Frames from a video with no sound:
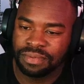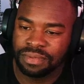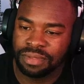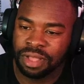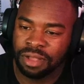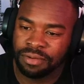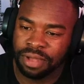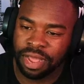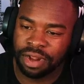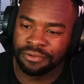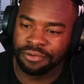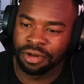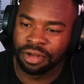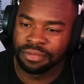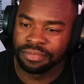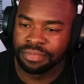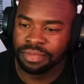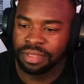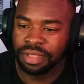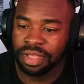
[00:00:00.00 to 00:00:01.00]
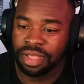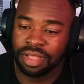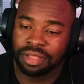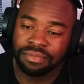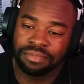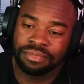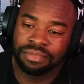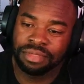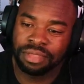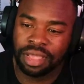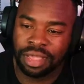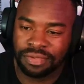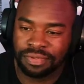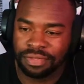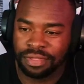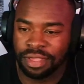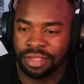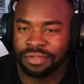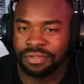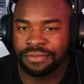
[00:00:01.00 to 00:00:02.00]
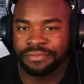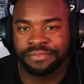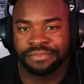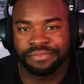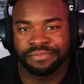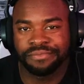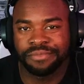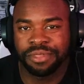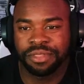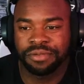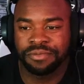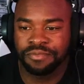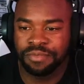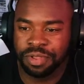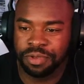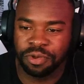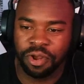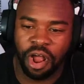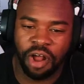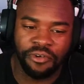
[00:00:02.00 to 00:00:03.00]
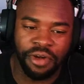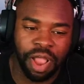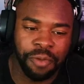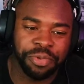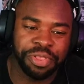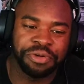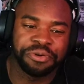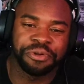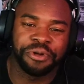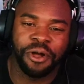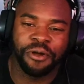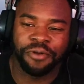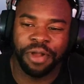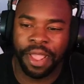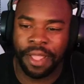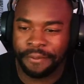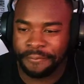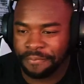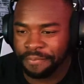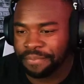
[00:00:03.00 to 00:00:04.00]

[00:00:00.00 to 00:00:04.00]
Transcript: Oh, got it wrong. I got six. Doing all right. We're doing all right.